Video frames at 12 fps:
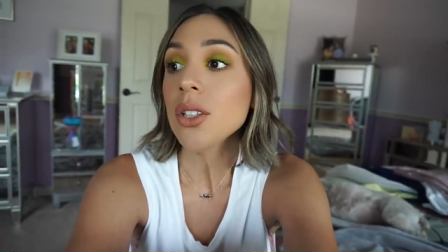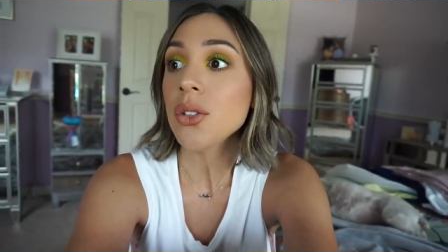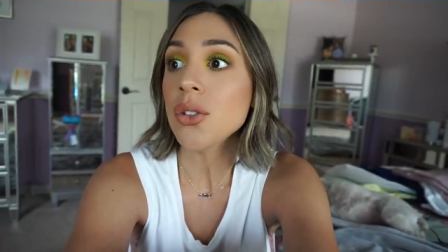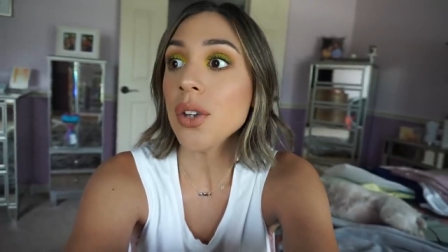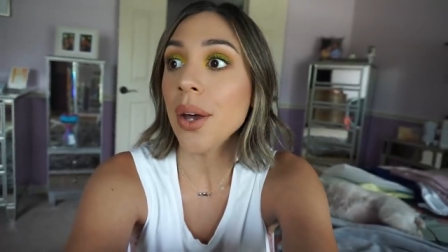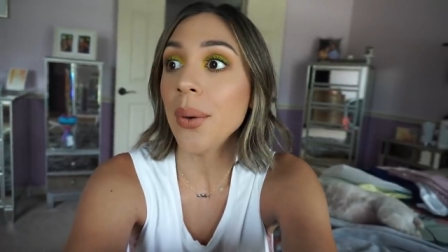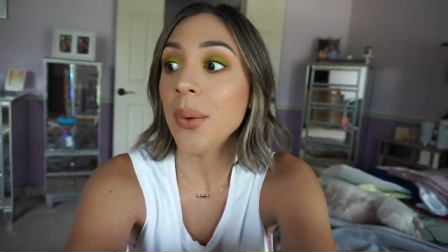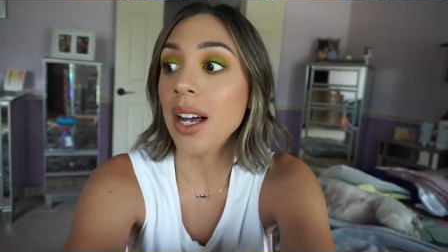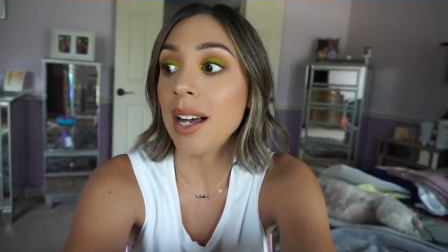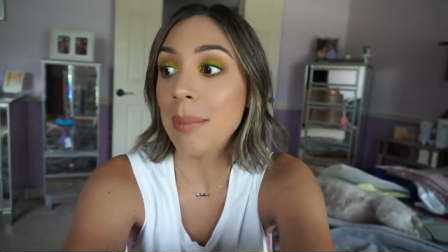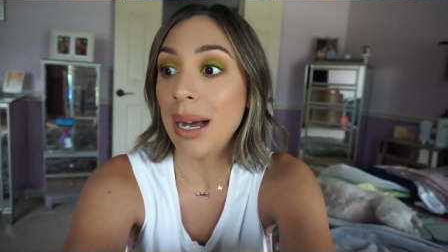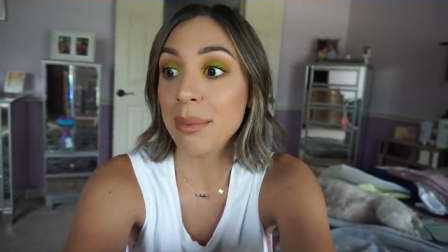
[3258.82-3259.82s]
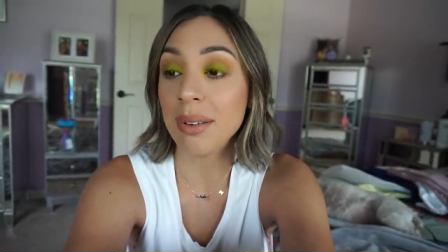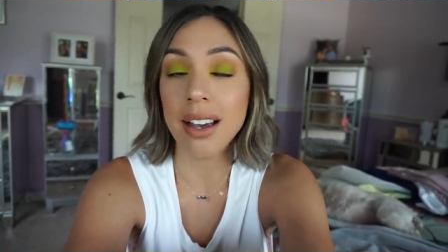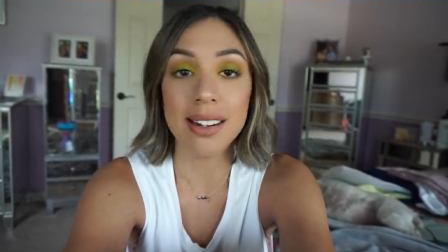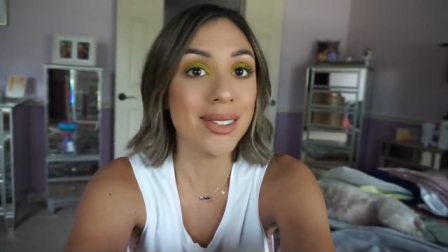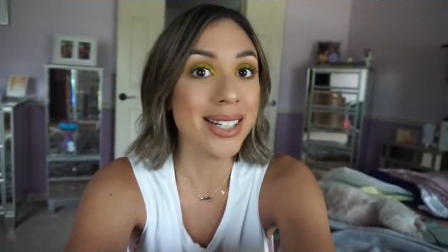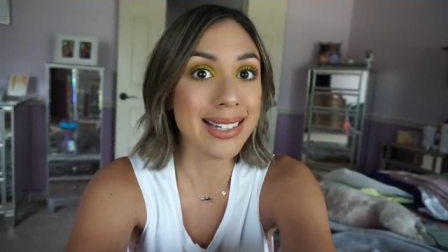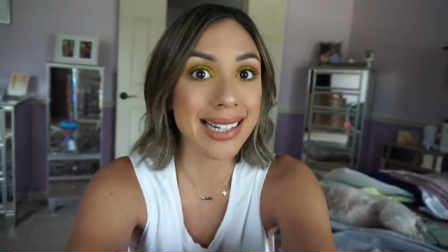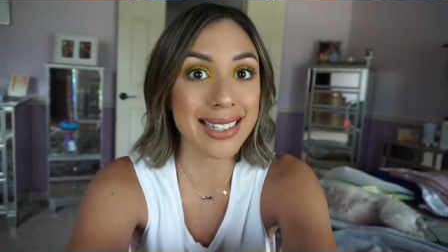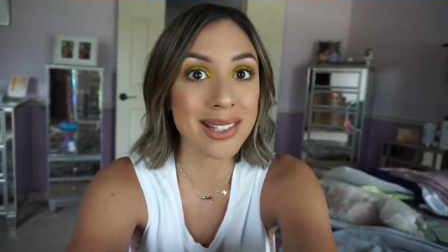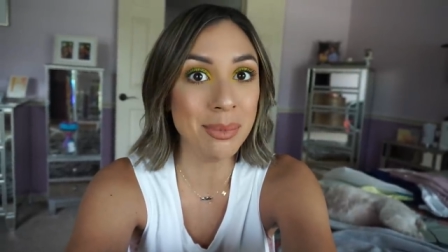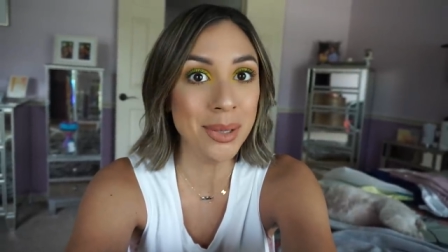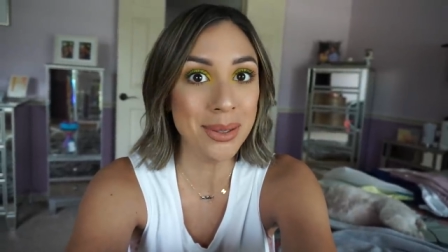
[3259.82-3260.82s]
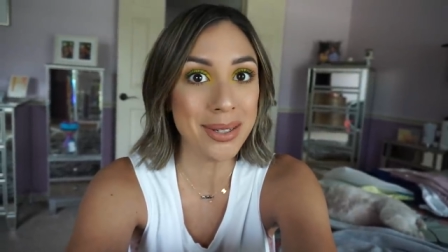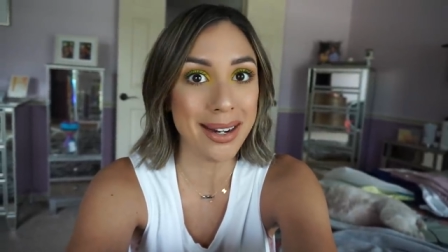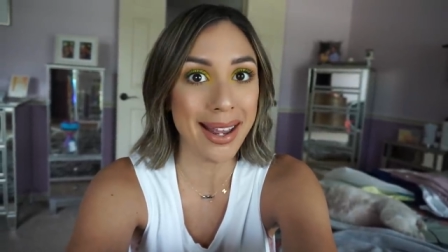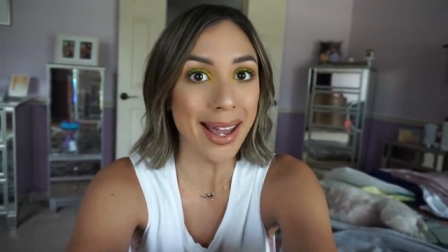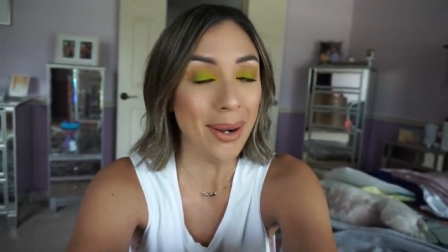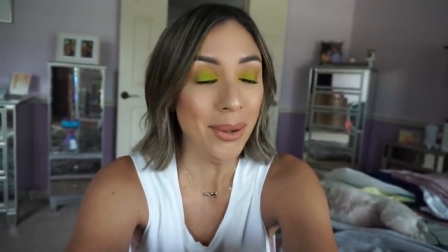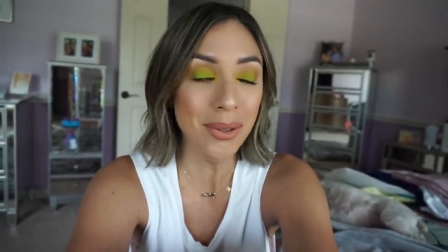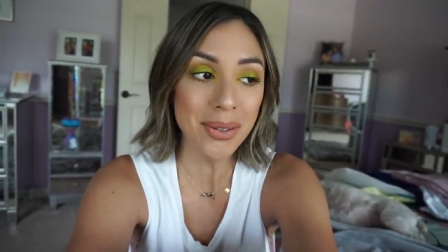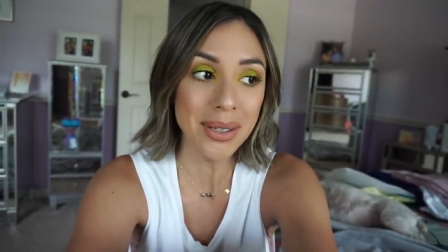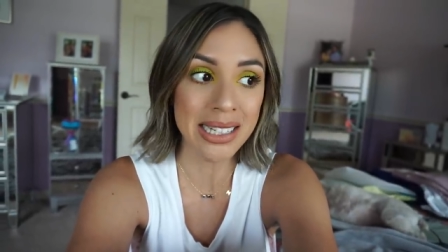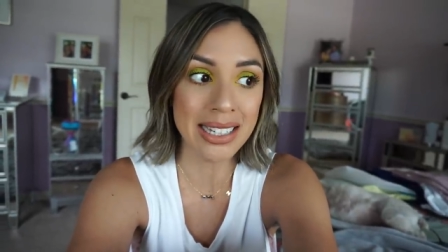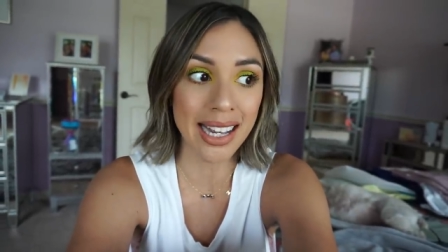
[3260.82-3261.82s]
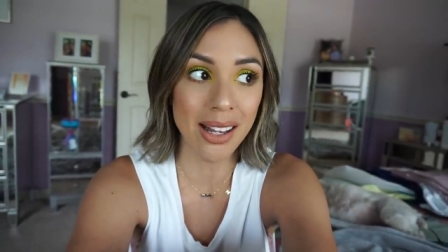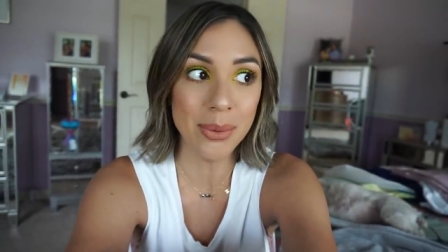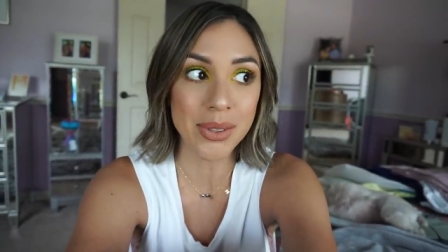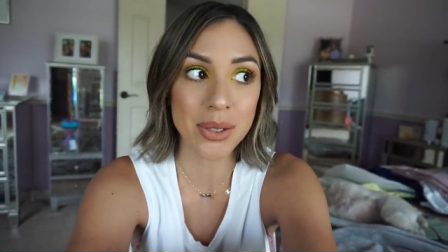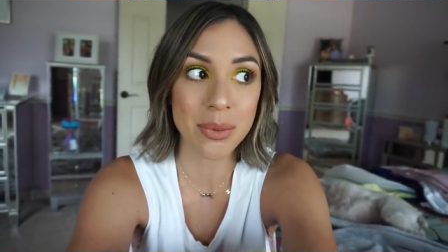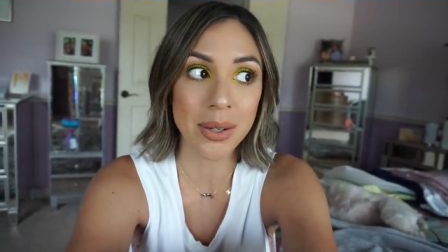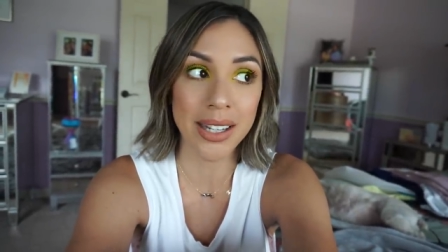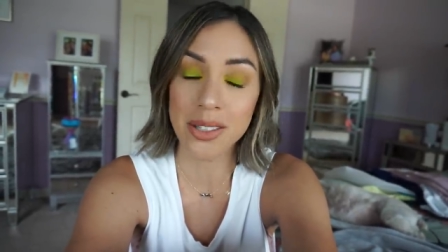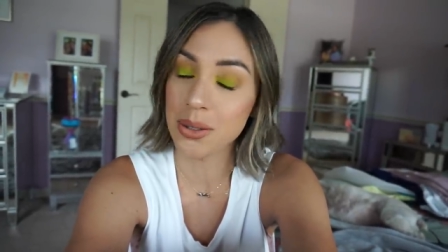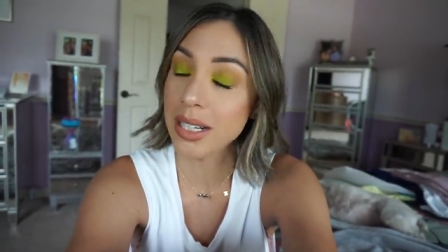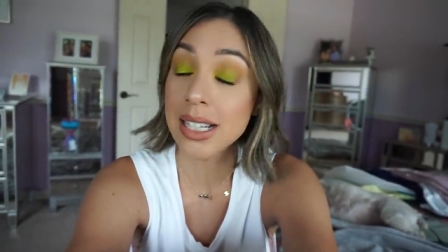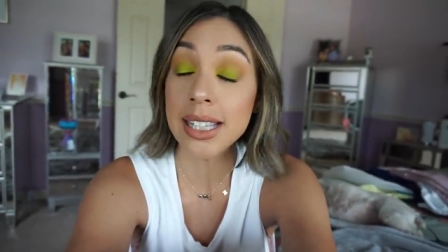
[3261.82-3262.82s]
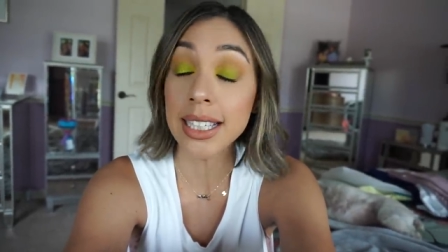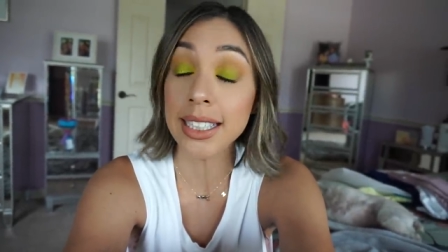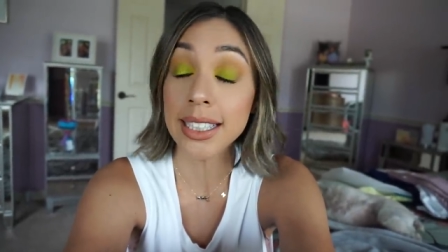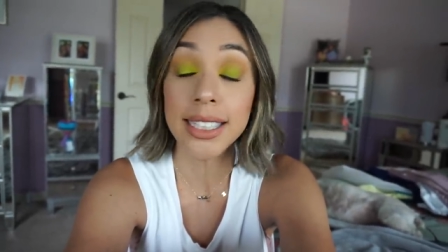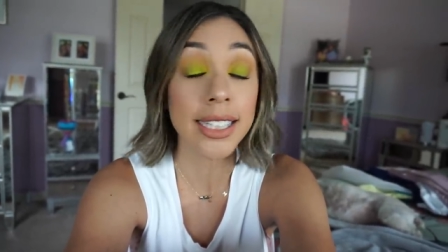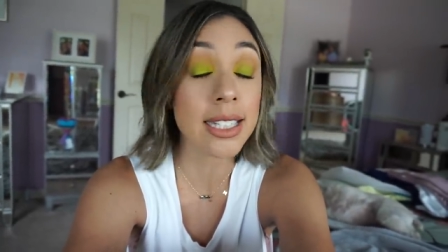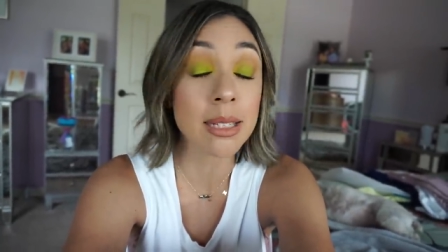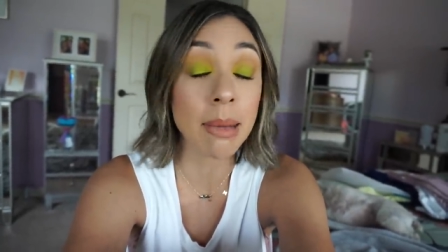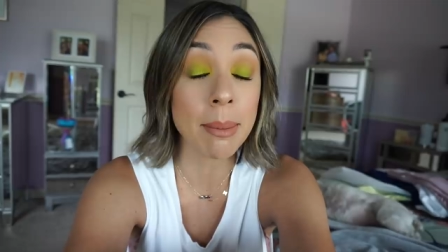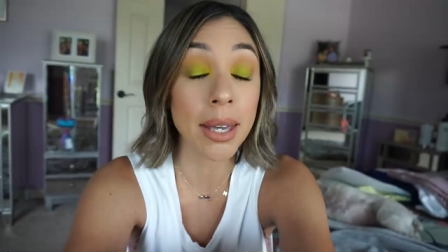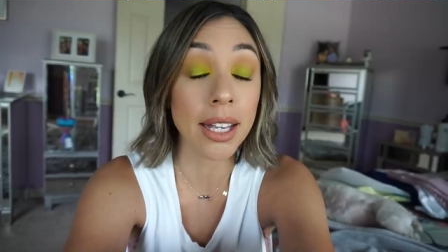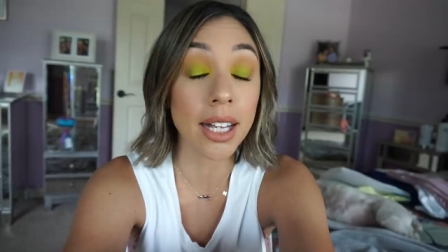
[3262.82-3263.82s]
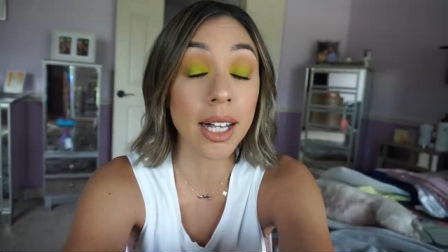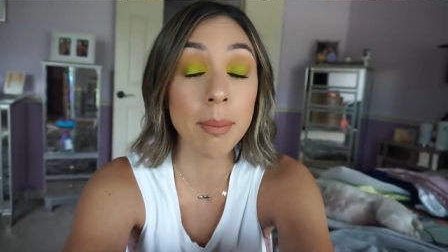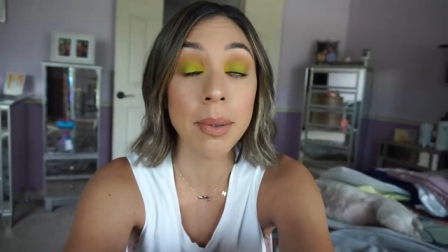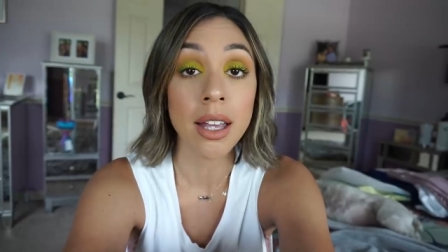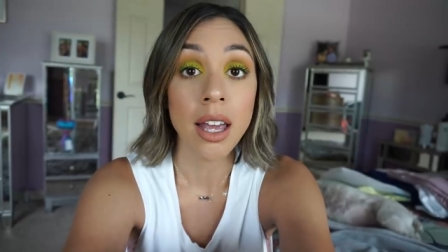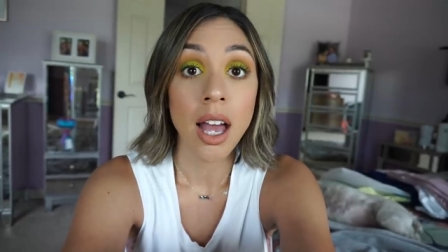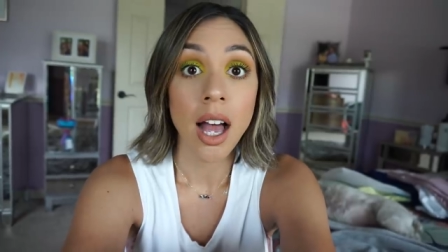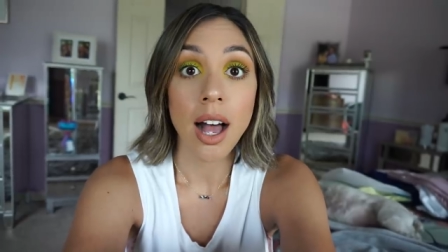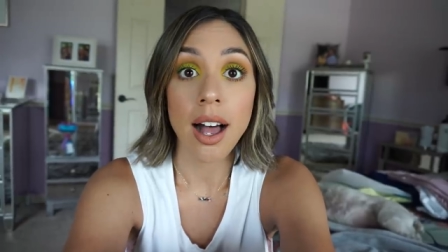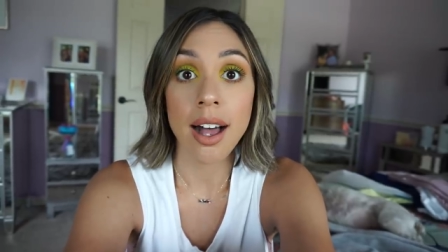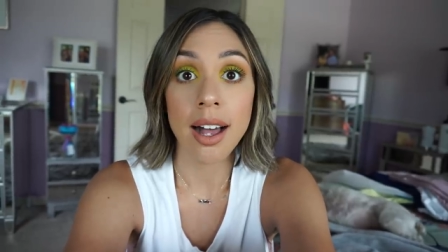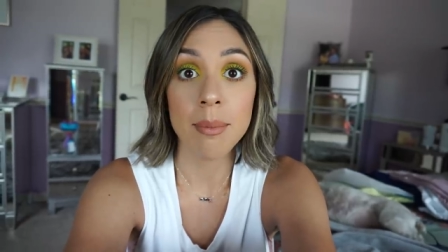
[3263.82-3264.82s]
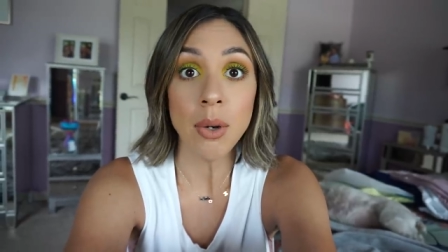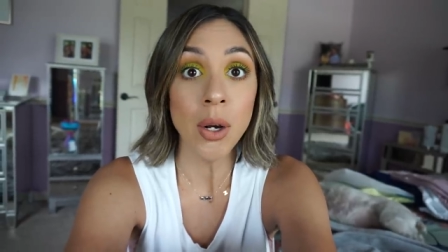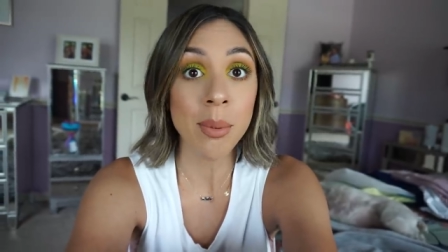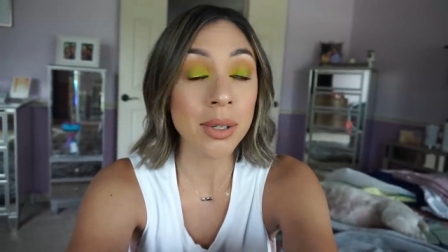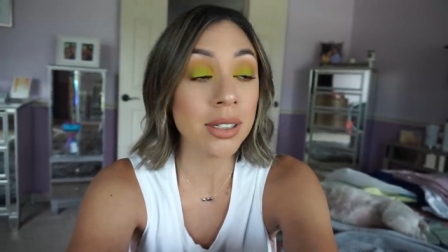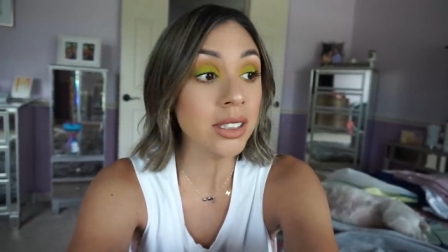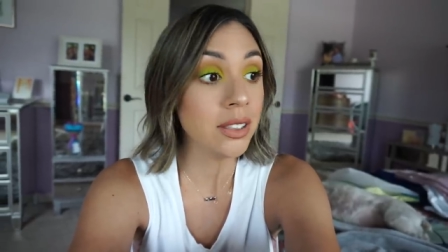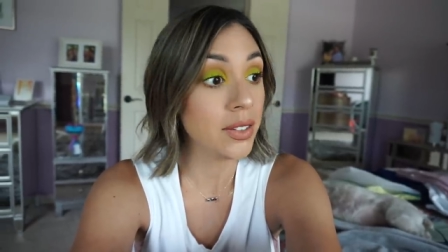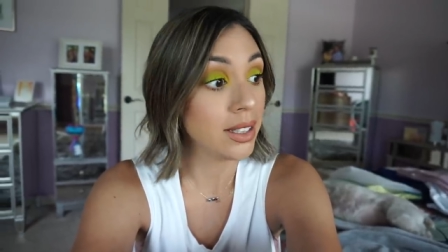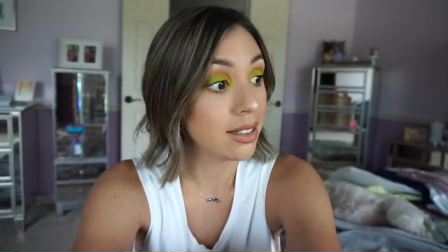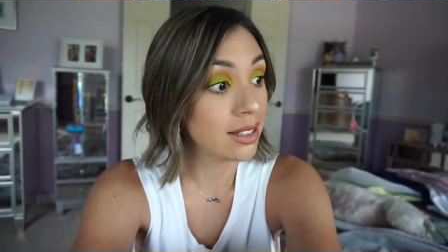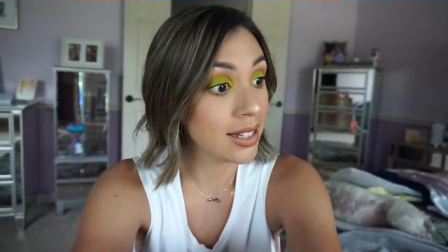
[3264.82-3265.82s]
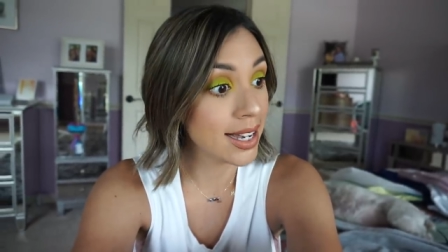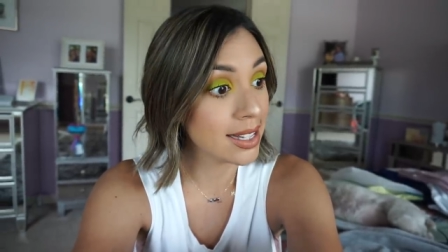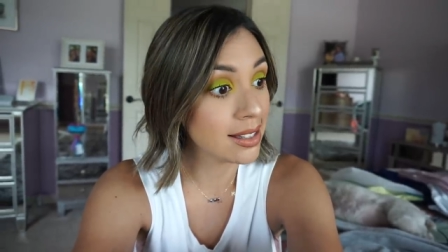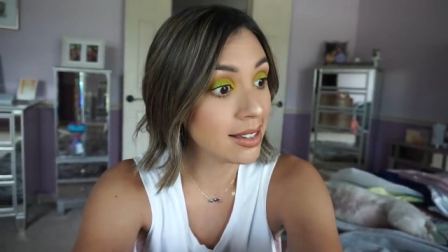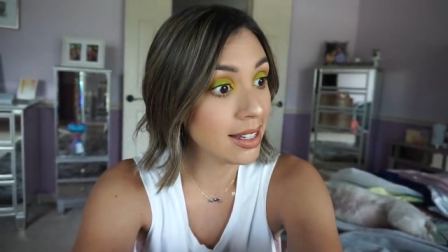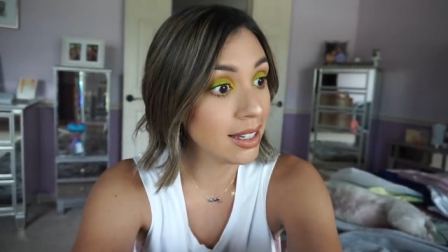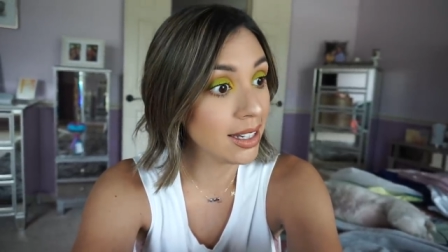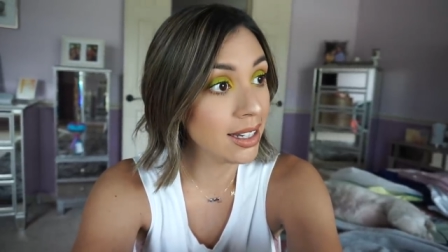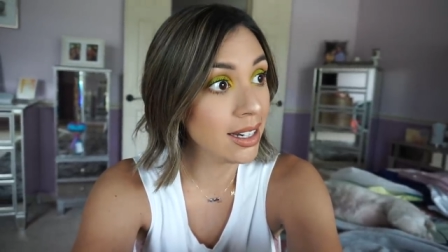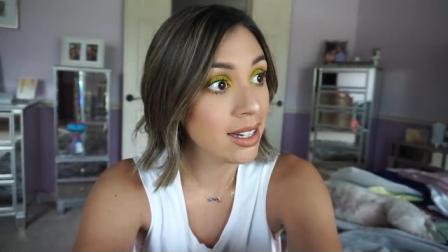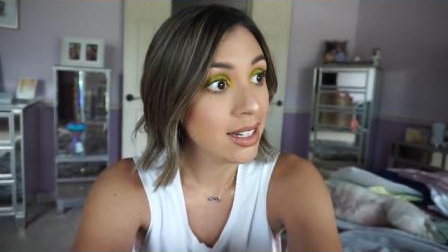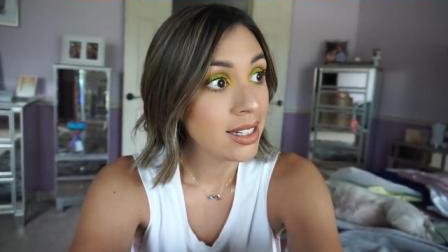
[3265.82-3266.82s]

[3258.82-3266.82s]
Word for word: So um, I'm kind of in a sassy mood today. I don't know if you can tell, which is why it translated into my makeup. Um, homegirl is feeling sassy.